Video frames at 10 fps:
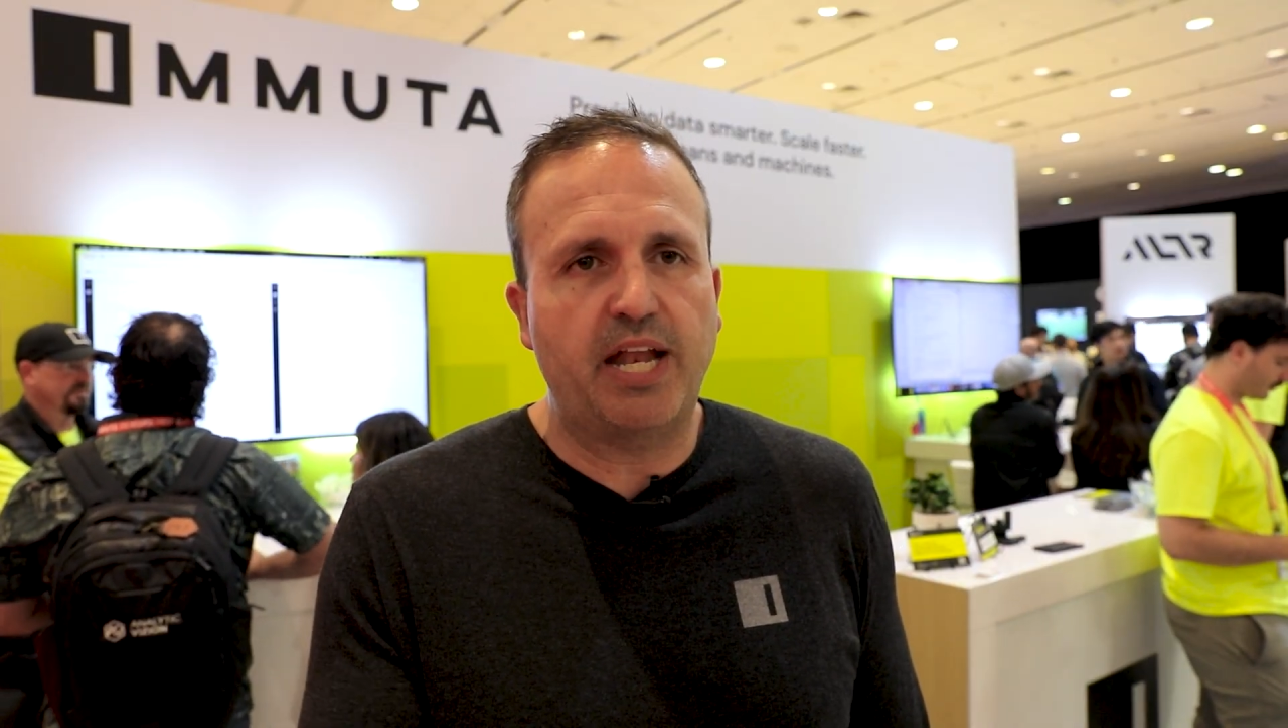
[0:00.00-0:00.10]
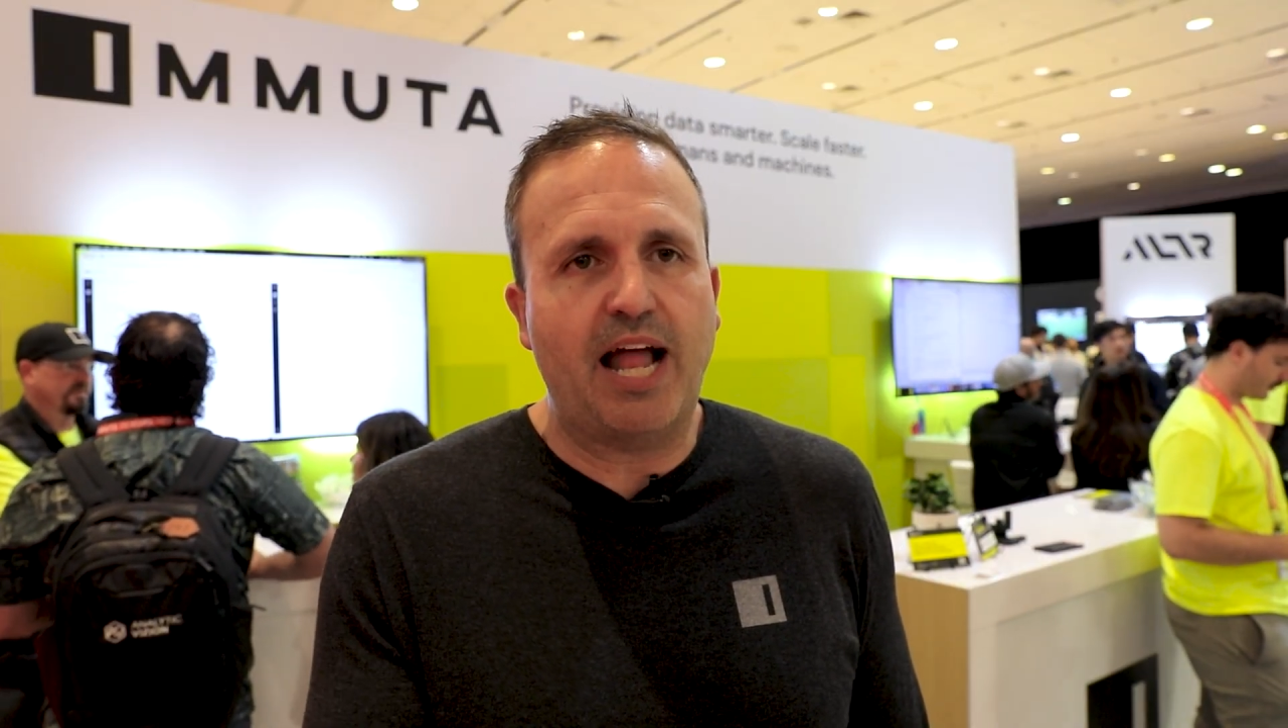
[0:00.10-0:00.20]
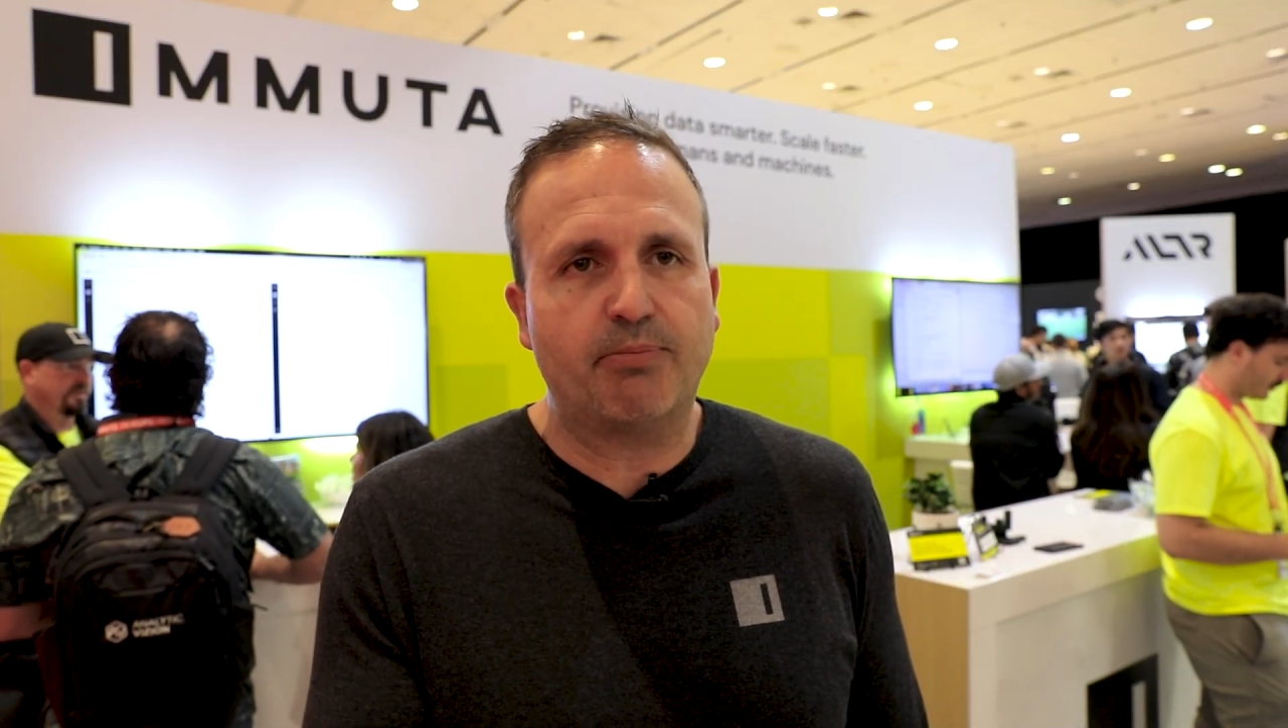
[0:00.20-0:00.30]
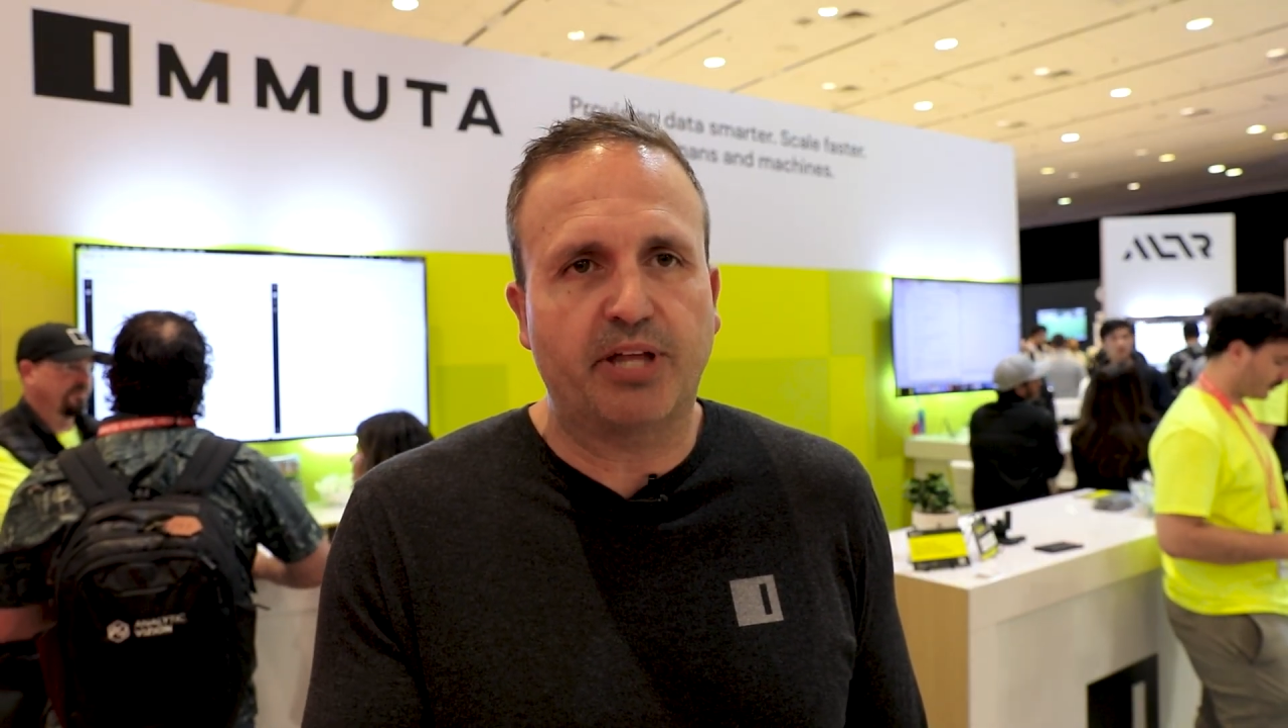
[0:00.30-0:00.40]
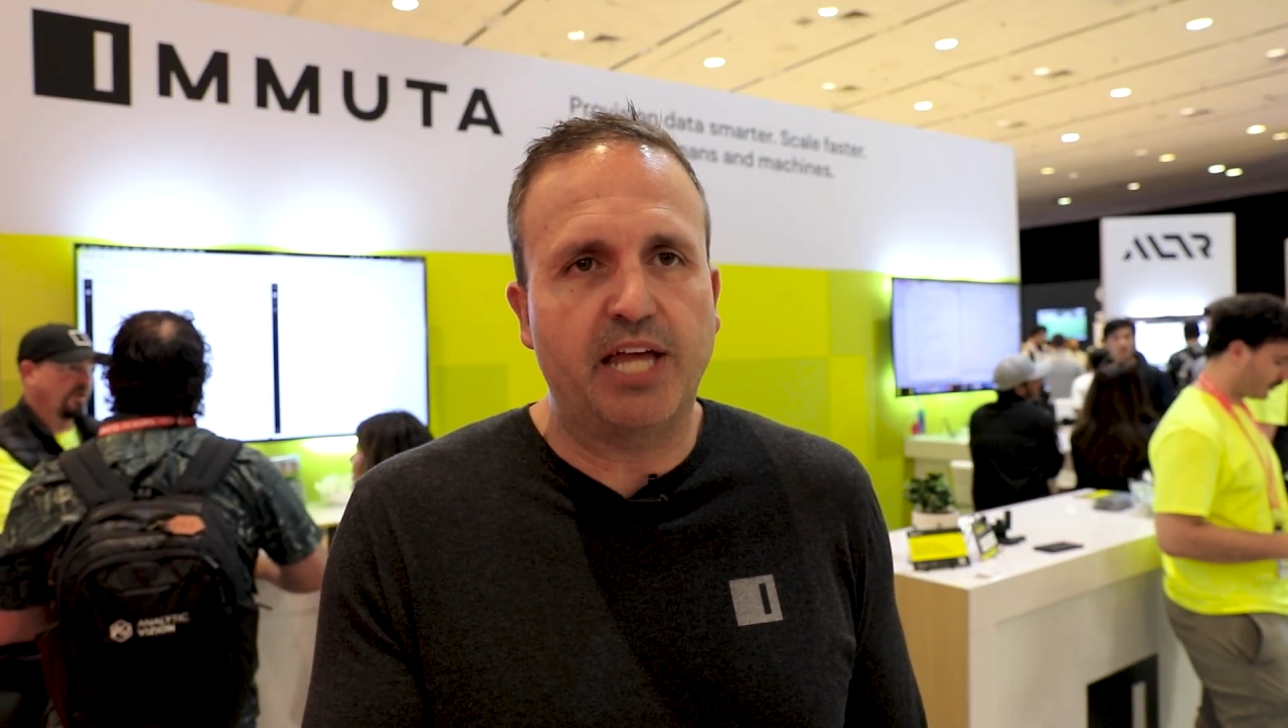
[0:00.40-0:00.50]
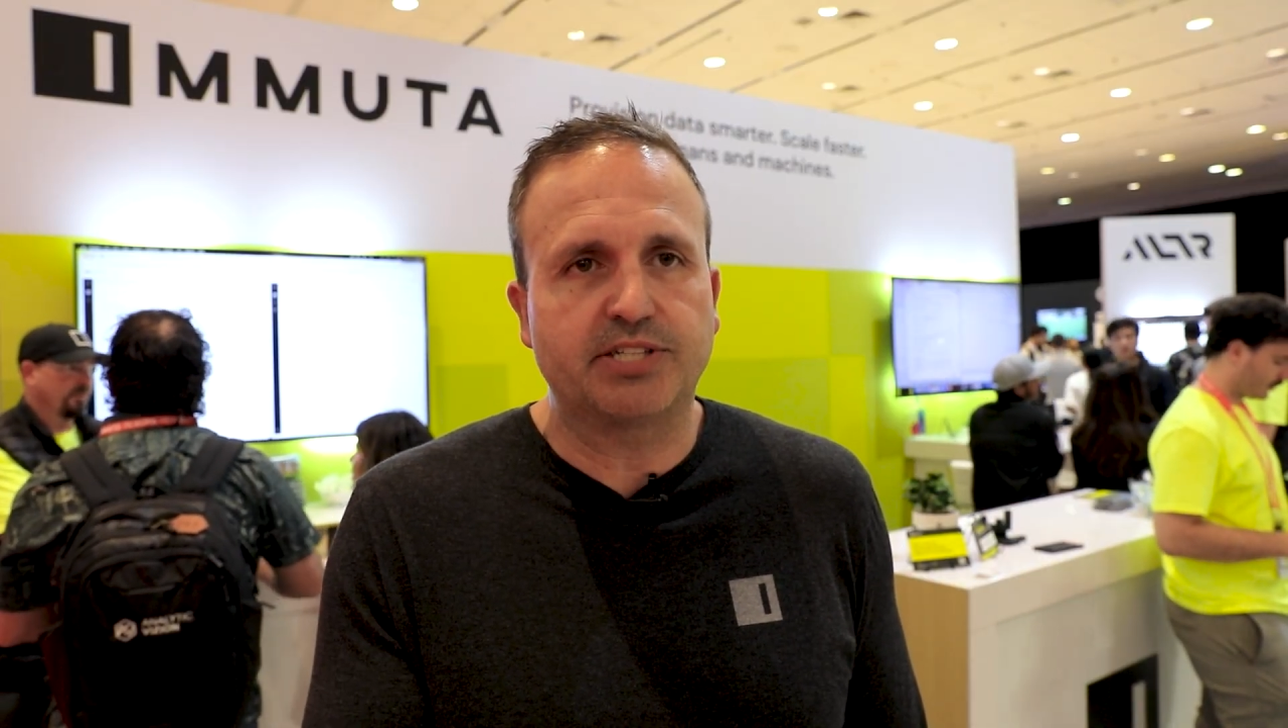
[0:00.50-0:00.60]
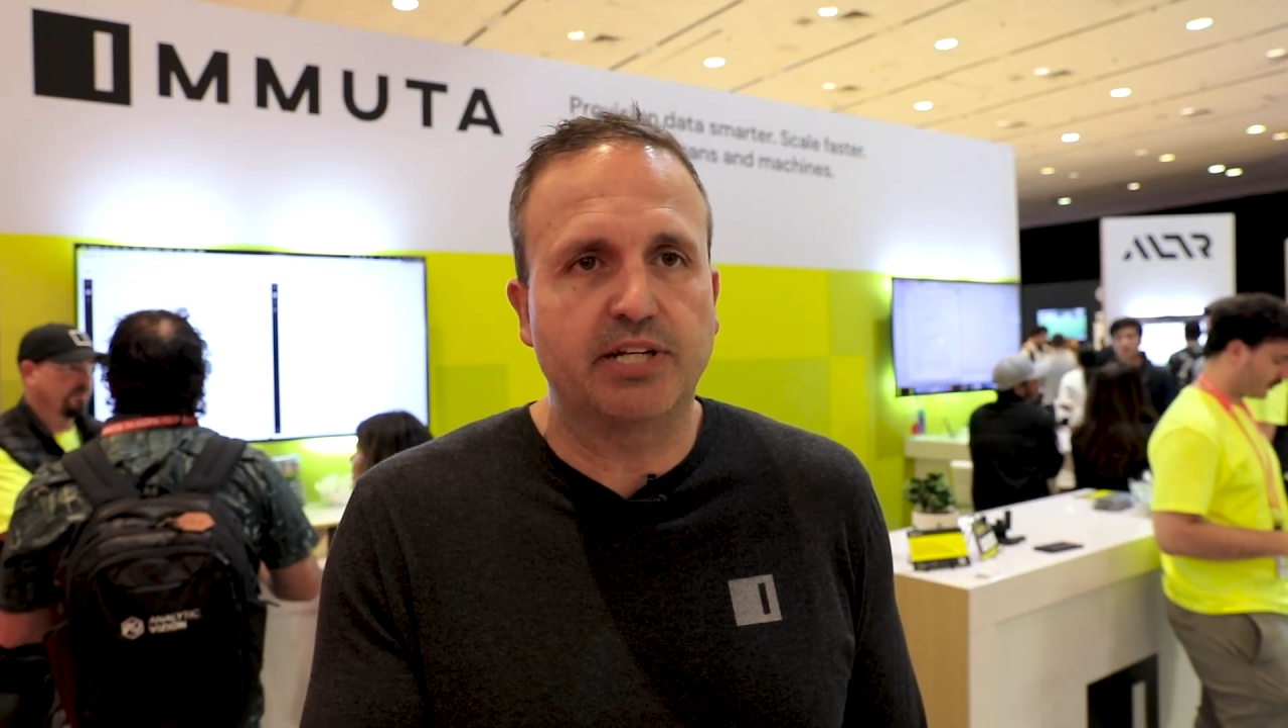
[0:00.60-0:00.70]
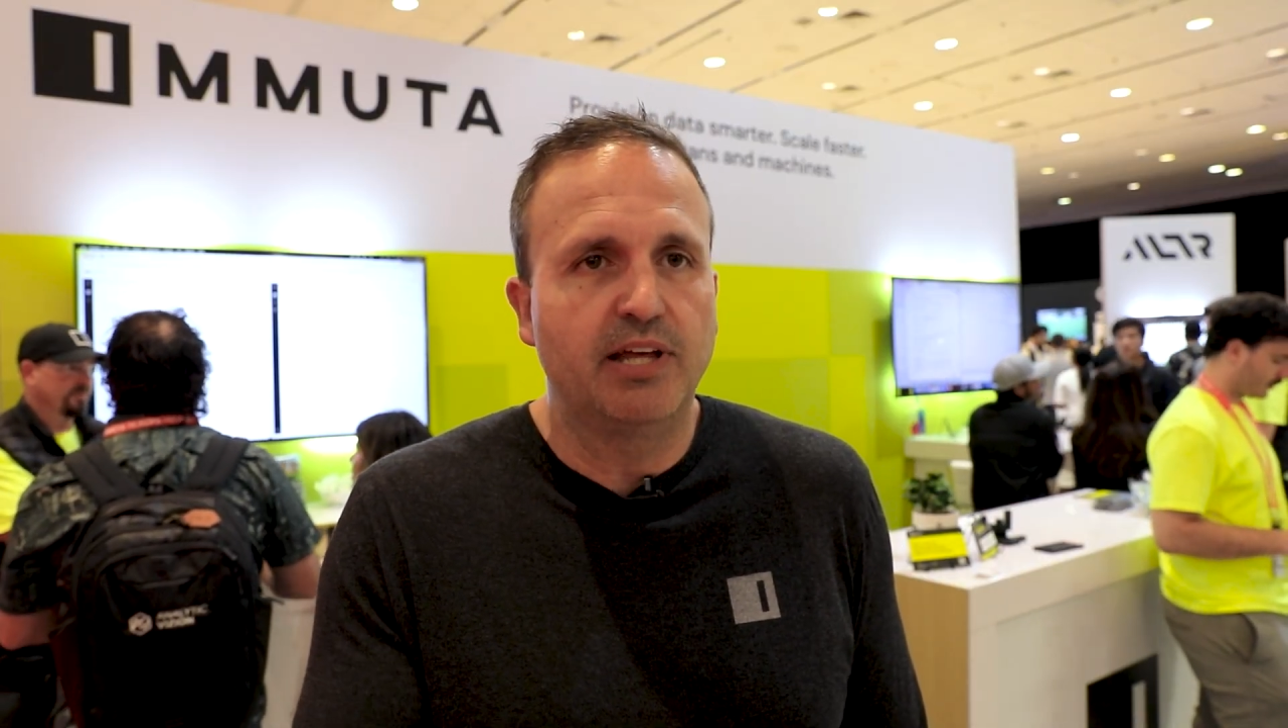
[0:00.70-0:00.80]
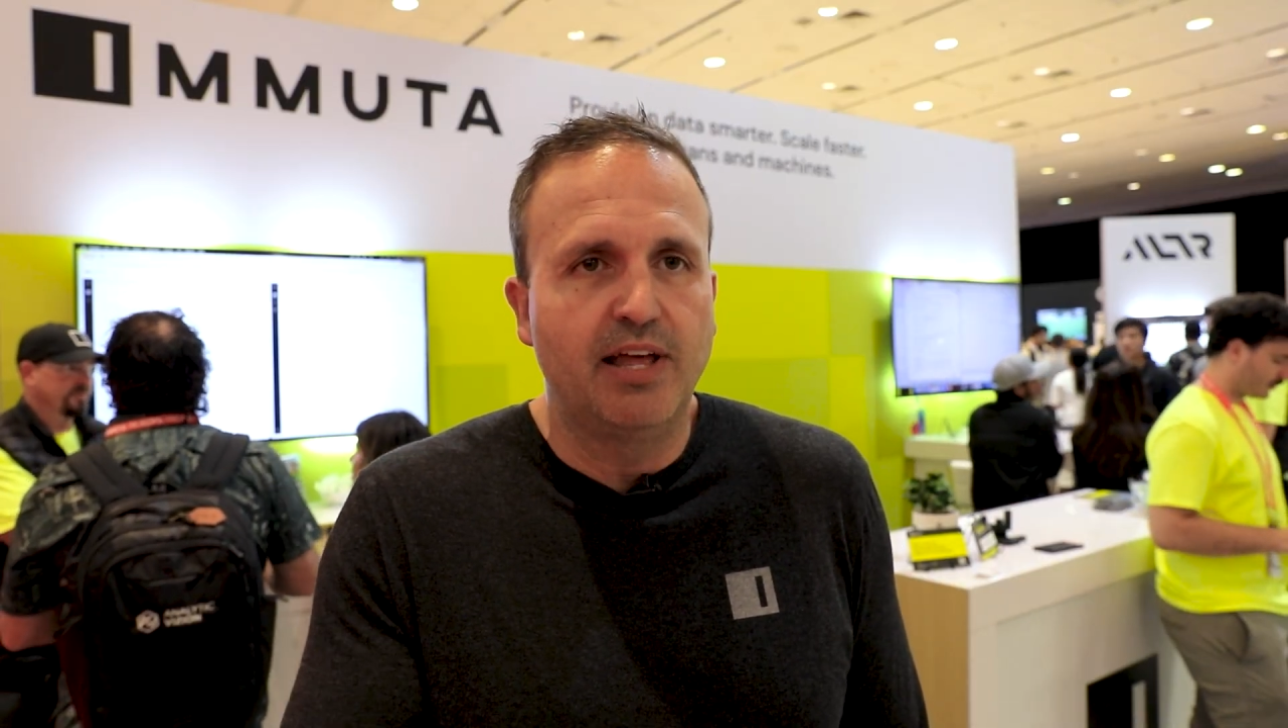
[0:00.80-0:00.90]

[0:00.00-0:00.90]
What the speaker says: an application.